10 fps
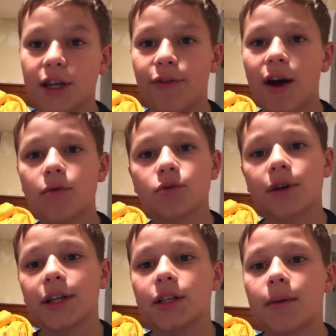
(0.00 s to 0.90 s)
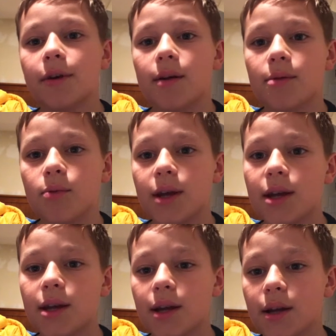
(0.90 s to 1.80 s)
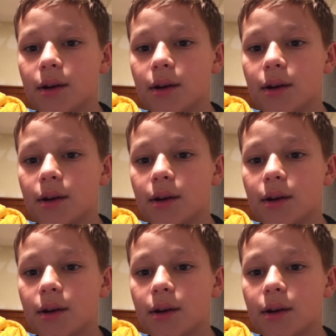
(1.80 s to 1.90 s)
If I was running WWE,